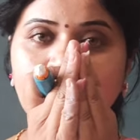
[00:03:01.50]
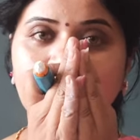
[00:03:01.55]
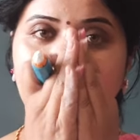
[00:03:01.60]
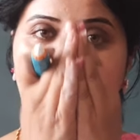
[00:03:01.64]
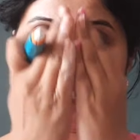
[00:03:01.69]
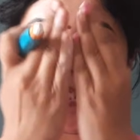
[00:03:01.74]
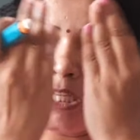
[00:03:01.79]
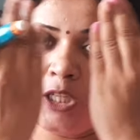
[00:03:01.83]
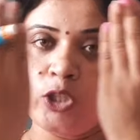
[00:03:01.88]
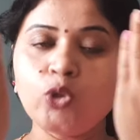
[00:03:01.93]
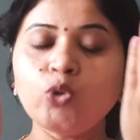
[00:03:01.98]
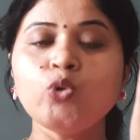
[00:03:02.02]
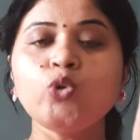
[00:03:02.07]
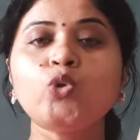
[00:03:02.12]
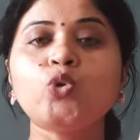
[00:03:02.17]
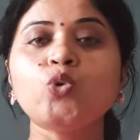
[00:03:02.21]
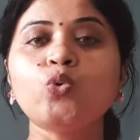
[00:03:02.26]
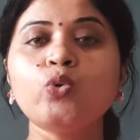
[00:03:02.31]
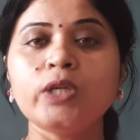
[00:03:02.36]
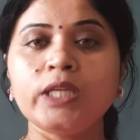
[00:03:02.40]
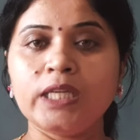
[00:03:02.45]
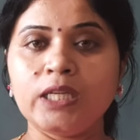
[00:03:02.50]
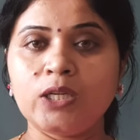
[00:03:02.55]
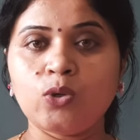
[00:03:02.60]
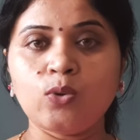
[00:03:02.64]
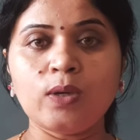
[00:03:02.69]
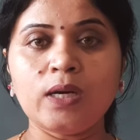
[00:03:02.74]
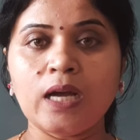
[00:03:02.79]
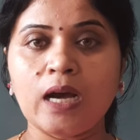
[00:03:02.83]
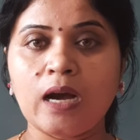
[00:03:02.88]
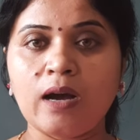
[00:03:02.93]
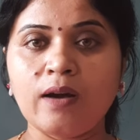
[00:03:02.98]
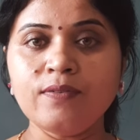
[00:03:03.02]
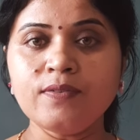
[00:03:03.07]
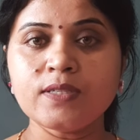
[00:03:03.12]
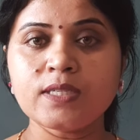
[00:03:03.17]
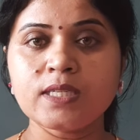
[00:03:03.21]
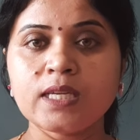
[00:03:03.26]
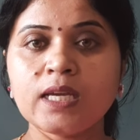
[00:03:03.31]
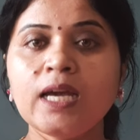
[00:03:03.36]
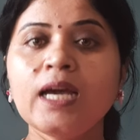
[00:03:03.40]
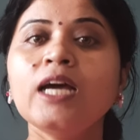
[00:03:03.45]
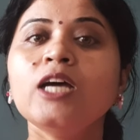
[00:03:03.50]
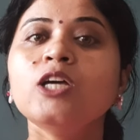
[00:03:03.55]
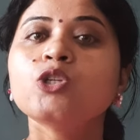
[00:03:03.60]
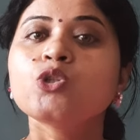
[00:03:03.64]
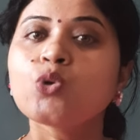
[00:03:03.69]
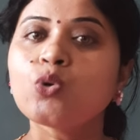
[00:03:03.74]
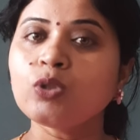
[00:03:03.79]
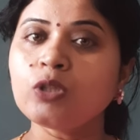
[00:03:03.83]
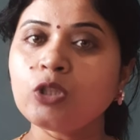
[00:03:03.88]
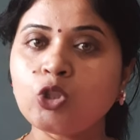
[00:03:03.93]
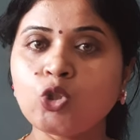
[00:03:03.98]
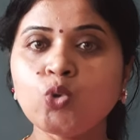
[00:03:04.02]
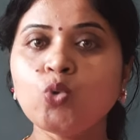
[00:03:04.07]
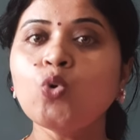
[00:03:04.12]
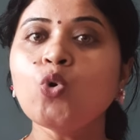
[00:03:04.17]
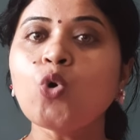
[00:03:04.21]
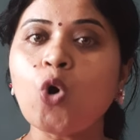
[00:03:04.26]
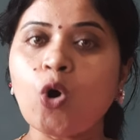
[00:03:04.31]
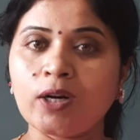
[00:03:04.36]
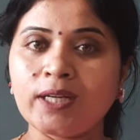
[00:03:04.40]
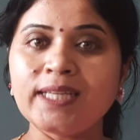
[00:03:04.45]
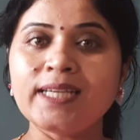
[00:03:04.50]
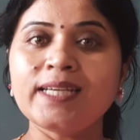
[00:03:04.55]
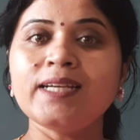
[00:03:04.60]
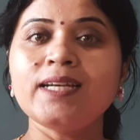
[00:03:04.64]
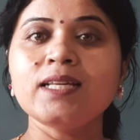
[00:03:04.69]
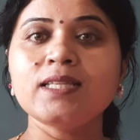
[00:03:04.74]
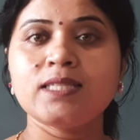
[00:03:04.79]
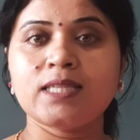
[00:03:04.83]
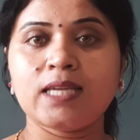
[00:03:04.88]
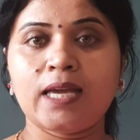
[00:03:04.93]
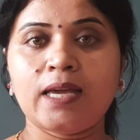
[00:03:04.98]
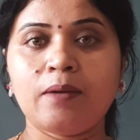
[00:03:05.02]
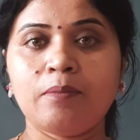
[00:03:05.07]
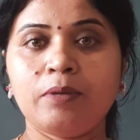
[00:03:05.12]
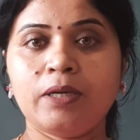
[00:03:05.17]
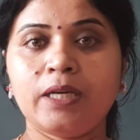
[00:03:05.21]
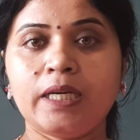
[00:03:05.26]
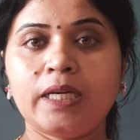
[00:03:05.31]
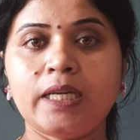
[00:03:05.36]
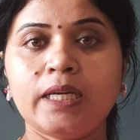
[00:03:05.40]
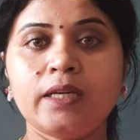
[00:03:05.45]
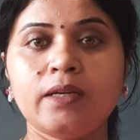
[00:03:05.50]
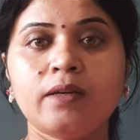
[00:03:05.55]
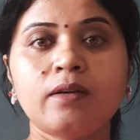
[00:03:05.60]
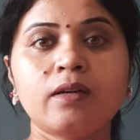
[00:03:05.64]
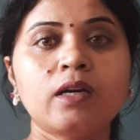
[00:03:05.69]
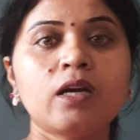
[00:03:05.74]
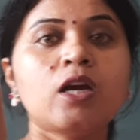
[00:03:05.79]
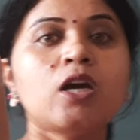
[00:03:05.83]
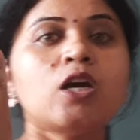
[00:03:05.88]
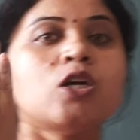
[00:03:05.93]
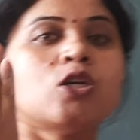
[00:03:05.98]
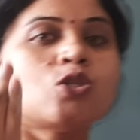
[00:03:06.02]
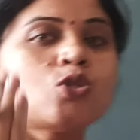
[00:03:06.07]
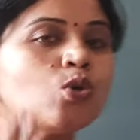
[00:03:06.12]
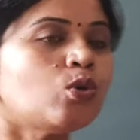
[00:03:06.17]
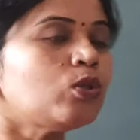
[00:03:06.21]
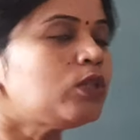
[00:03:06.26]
it into two equal halves. So two cotyledons I am getting. So